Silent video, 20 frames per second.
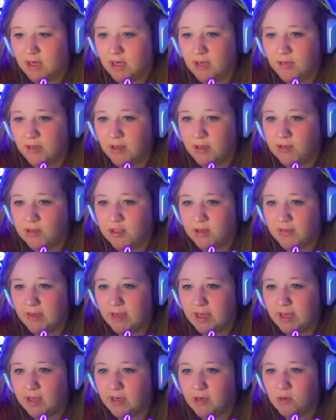right, come on, who's gonna
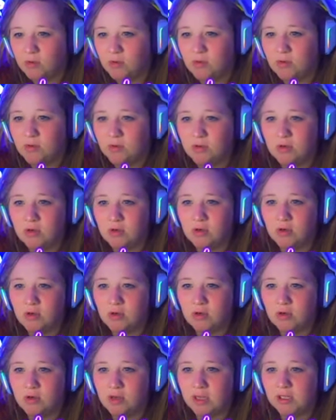buy it?
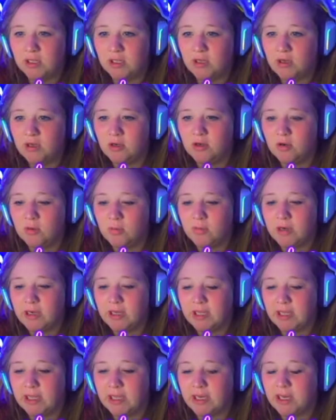Ooh, hello, pretty
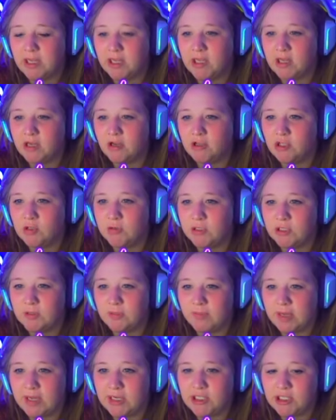lady. Don't you want some
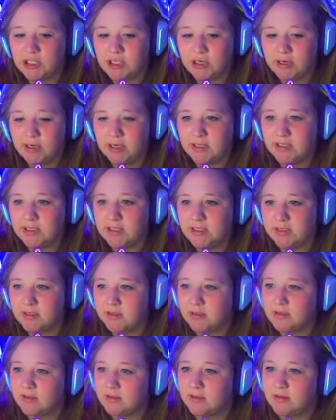botched earrings?
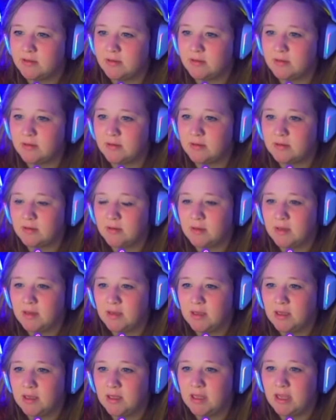
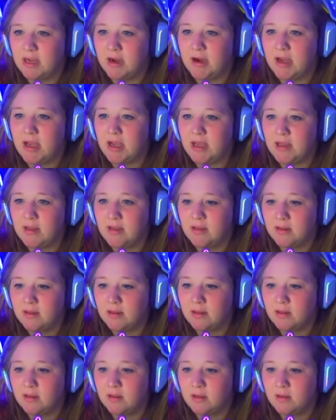Clara?
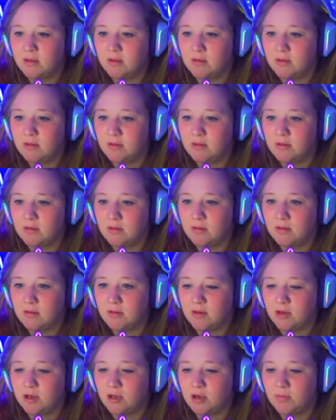
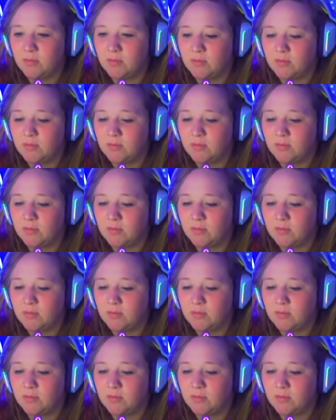Nope.